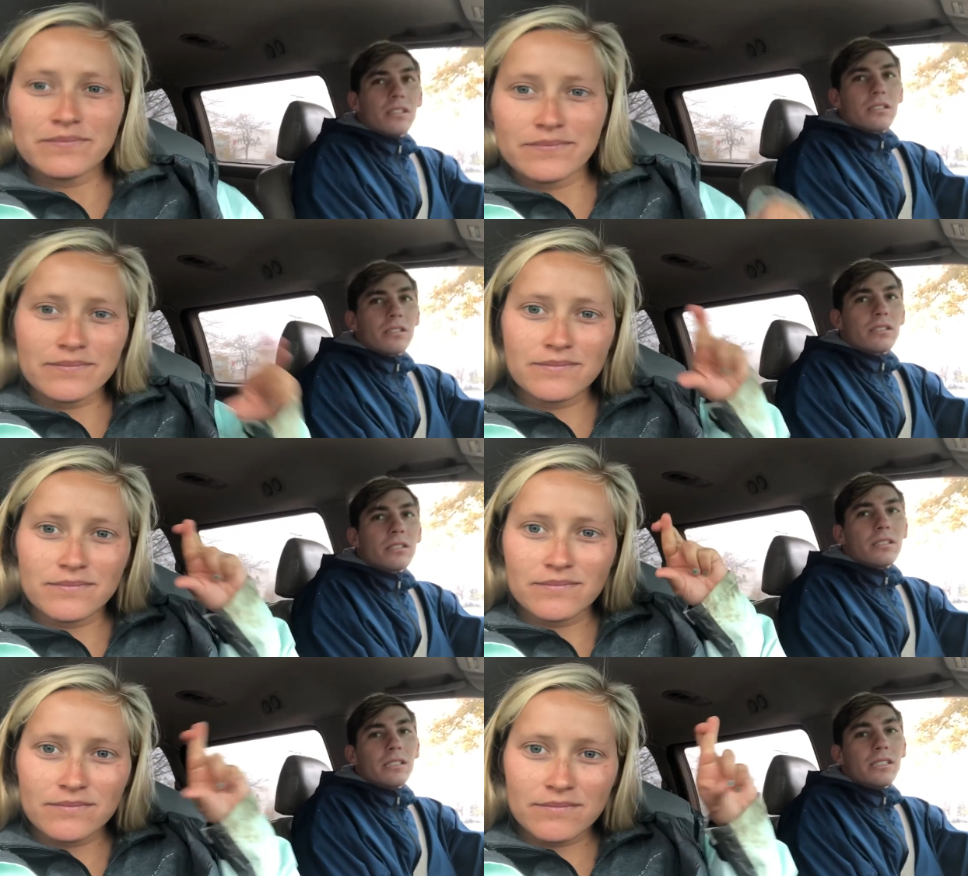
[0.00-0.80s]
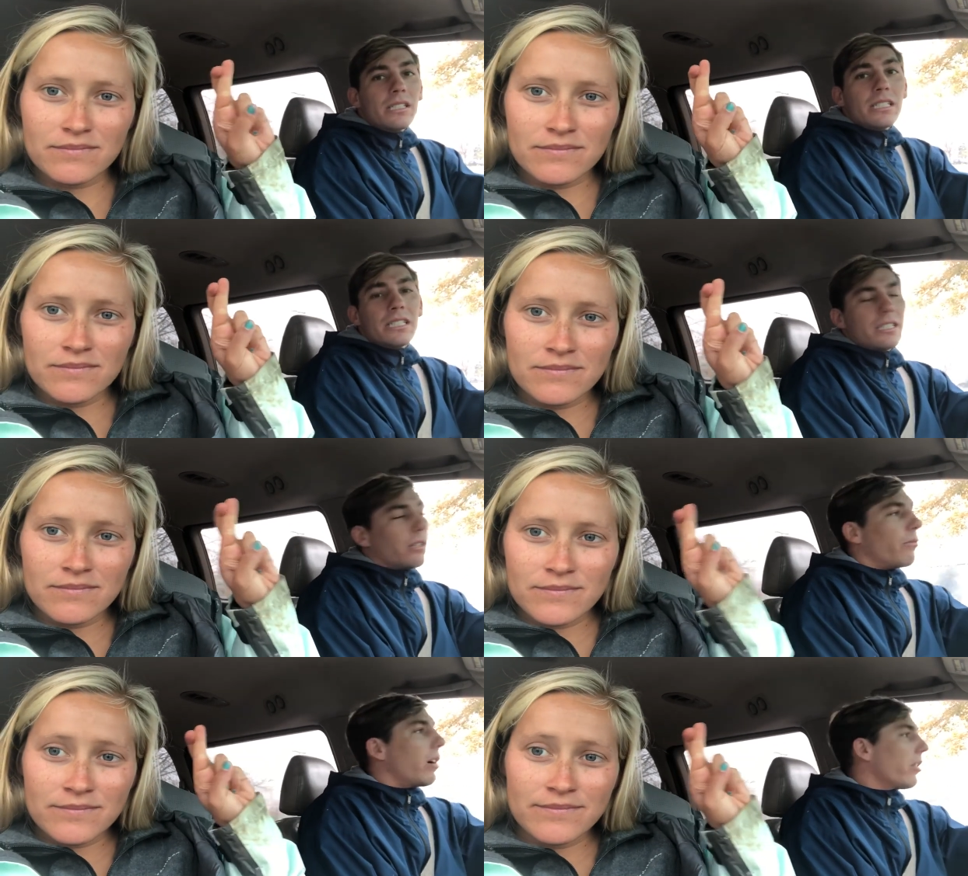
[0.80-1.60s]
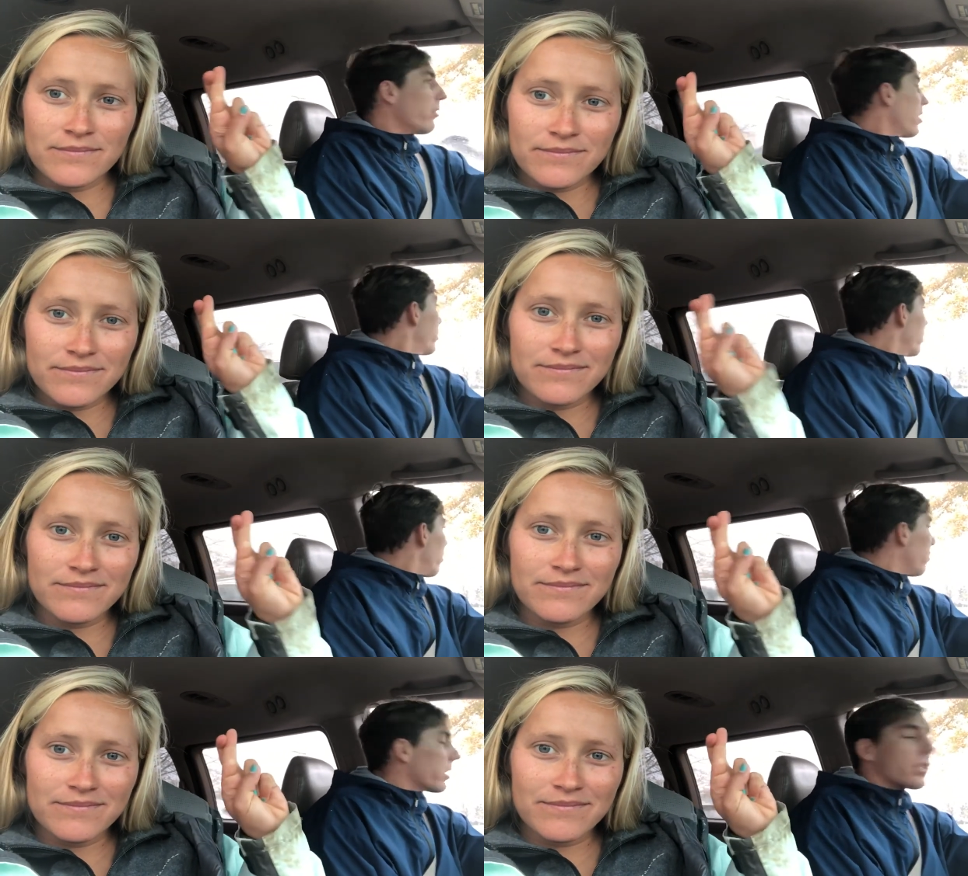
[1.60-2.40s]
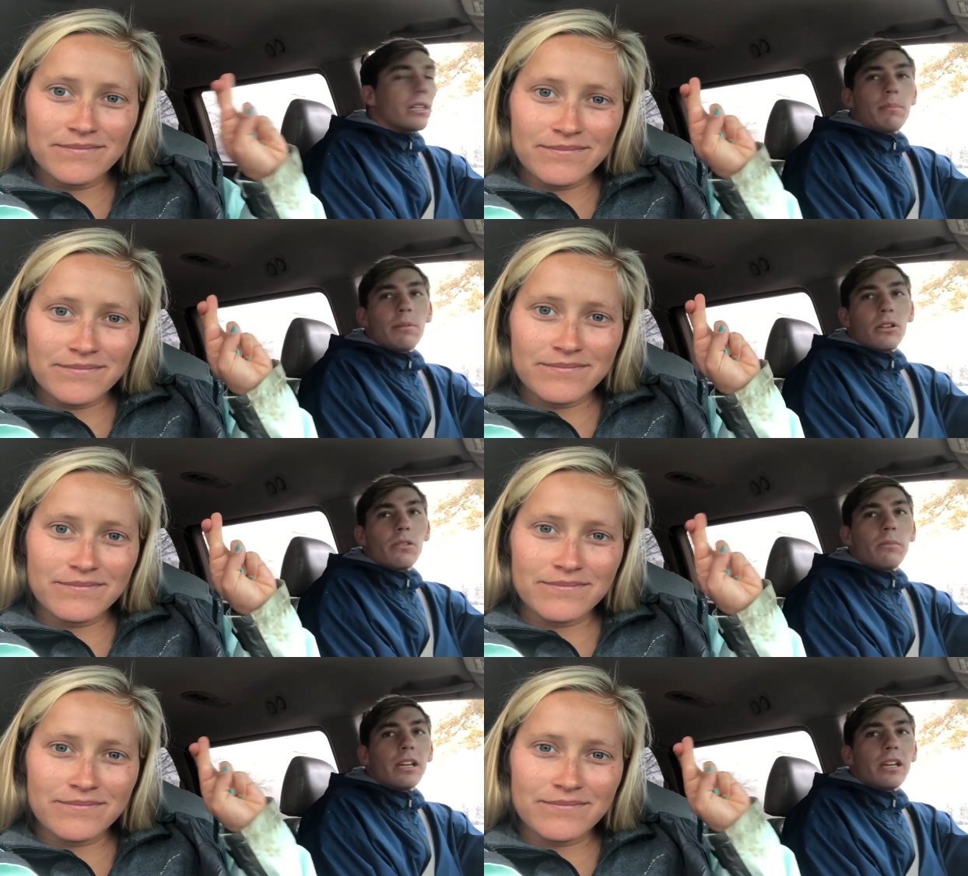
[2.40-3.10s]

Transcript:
Speaker 1: it's, uh, it's the weather that's just holding us up a little